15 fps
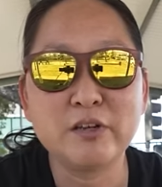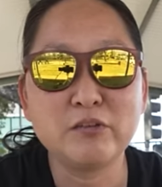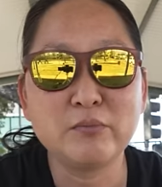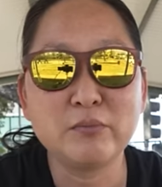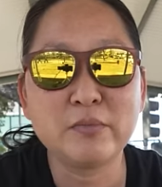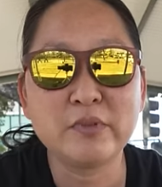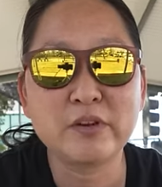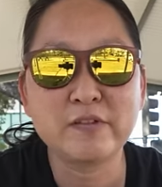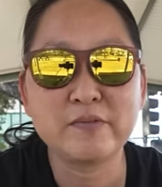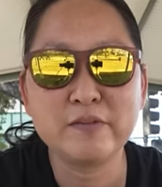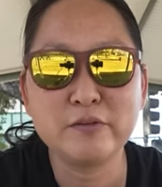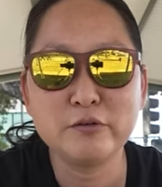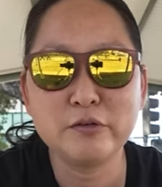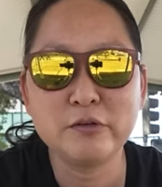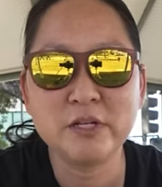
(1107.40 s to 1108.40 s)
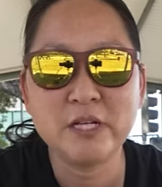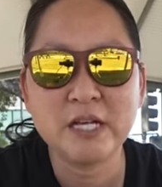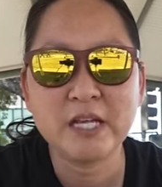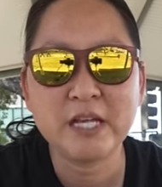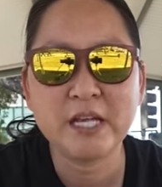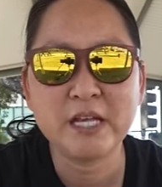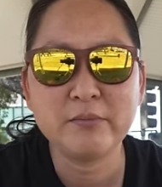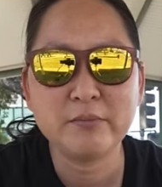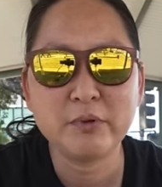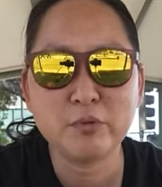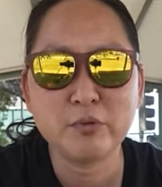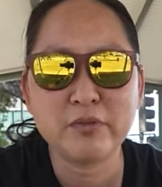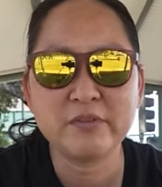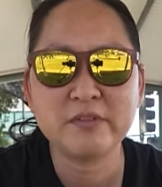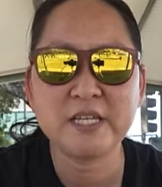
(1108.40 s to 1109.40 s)
film their food, and
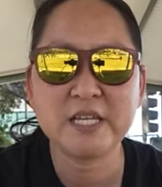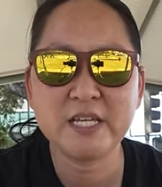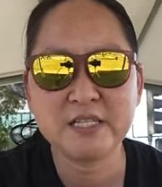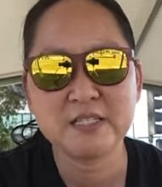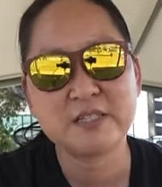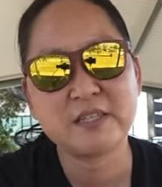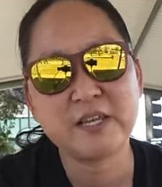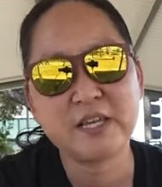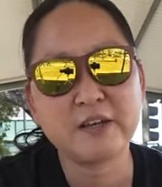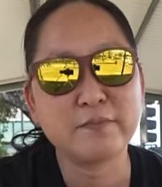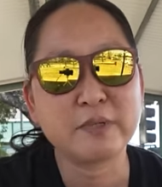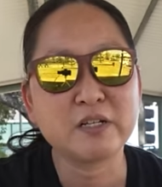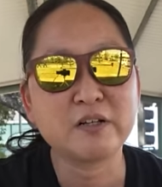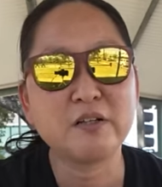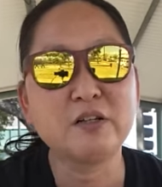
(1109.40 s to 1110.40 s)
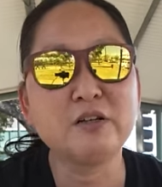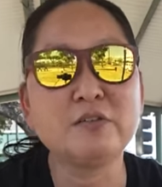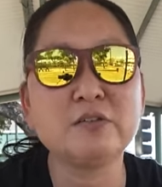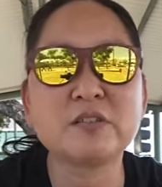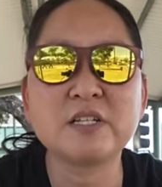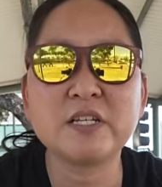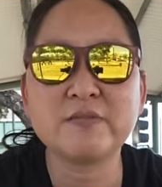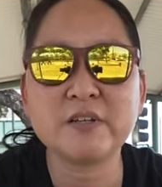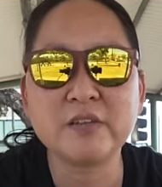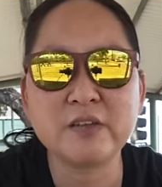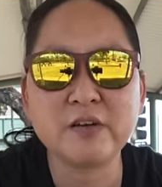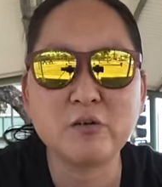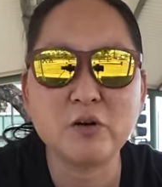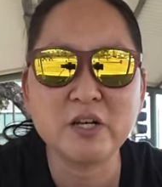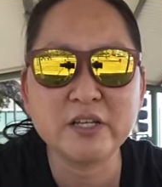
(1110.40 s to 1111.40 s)
both days they have been closed, even
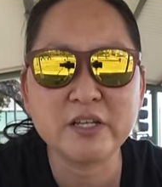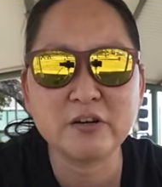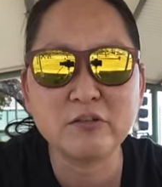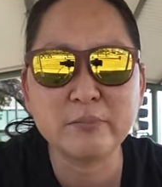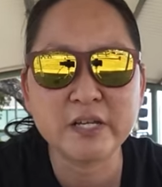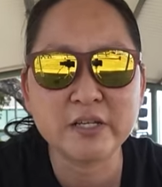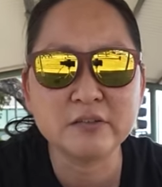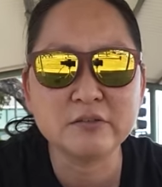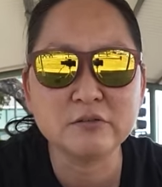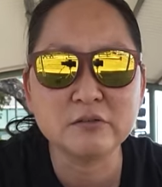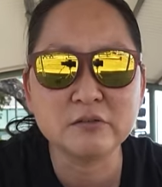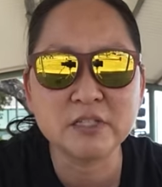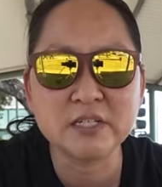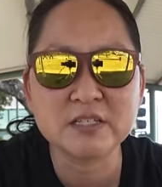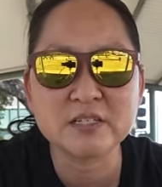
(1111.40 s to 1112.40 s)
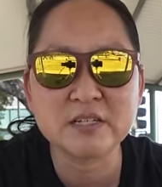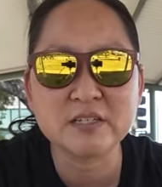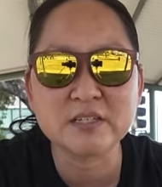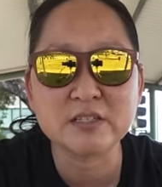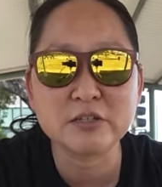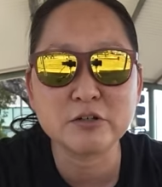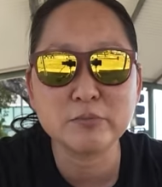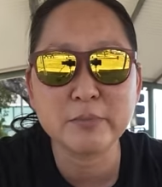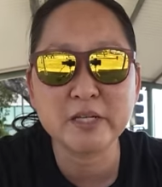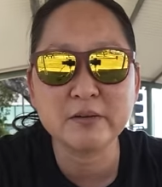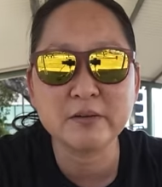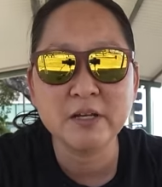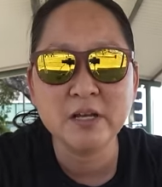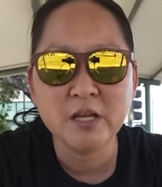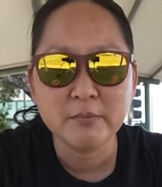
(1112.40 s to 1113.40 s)
though on Yelp and Google it says it's
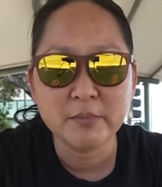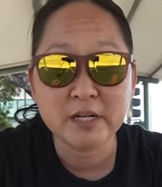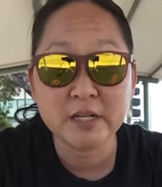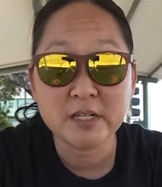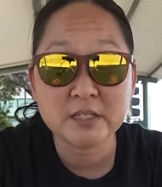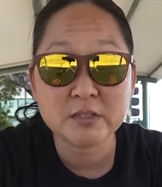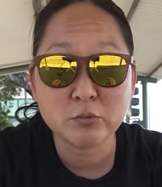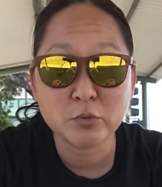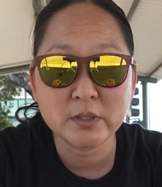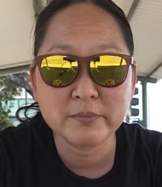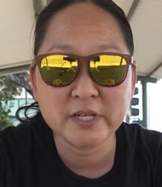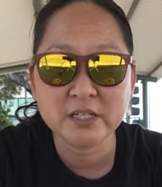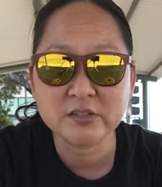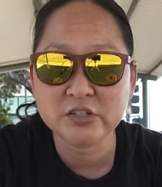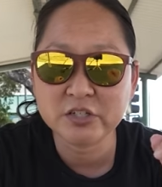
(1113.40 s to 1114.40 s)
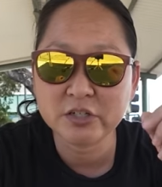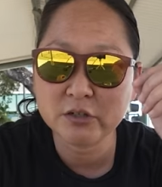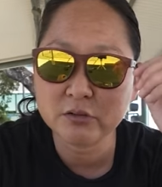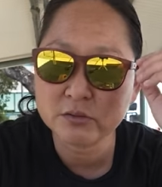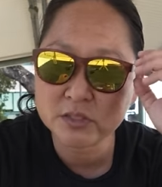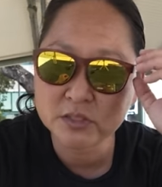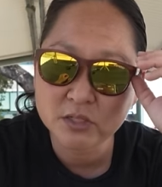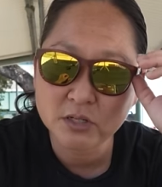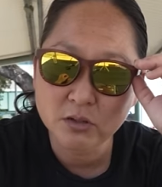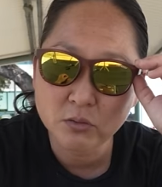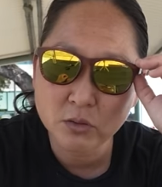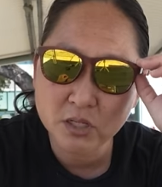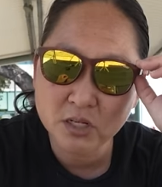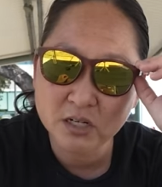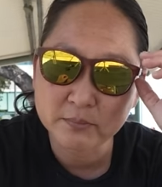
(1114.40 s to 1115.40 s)
open. But it is a one-man show,
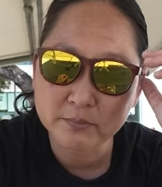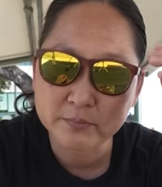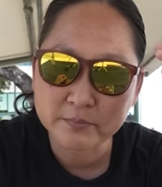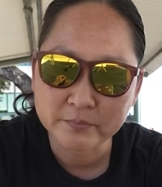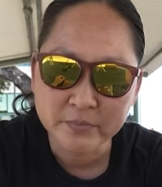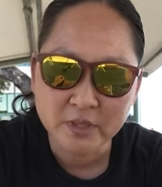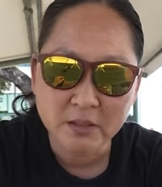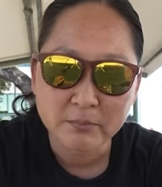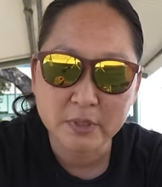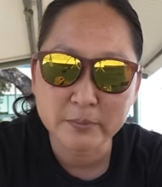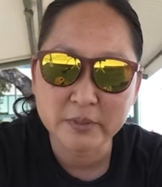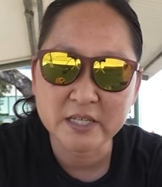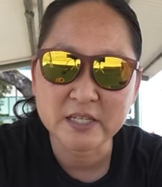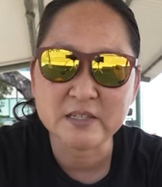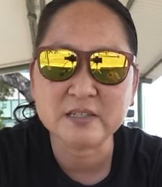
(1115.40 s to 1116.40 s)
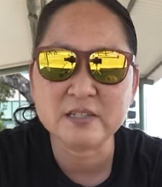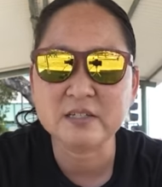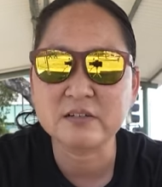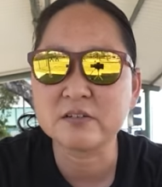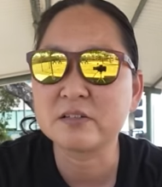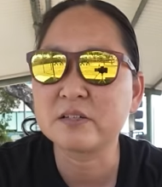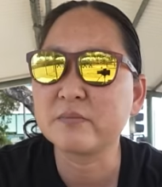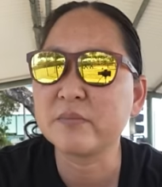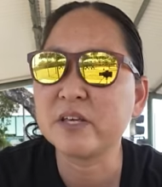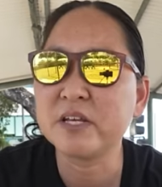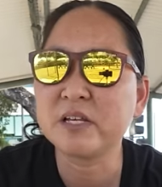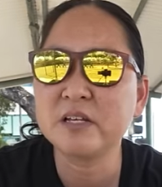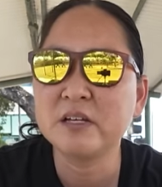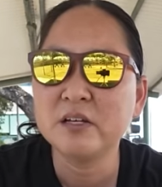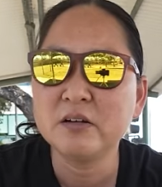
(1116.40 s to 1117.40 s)
so maybe he's sick or
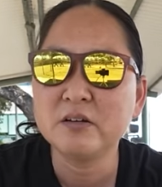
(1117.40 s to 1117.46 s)
something